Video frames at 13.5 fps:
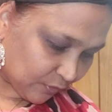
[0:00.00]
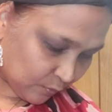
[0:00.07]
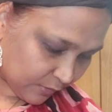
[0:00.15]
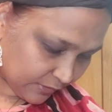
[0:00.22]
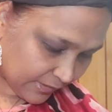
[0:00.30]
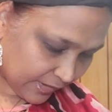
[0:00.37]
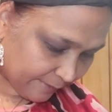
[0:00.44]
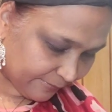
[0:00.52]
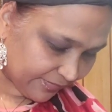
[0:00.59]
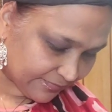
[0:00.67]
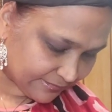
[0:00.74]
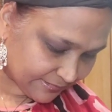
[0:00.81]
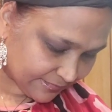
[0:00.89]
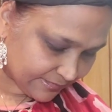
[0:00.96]
were
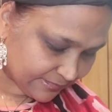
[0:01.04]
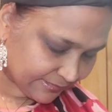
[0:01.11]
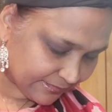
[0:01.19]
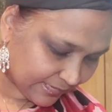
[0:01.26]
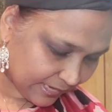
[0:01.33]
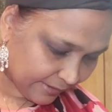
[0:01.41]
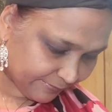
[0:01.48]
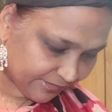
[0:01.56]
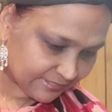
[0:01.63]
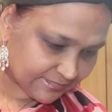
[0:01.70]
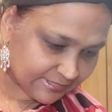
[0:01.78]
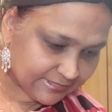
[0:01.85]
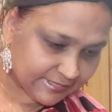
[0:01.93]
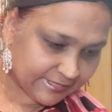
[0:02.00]
amazing
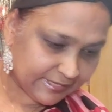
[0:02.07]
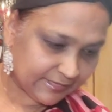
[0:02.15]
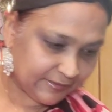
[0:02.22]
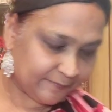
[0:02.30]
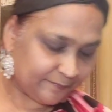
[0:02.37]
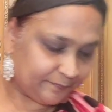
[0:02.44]
amazing deal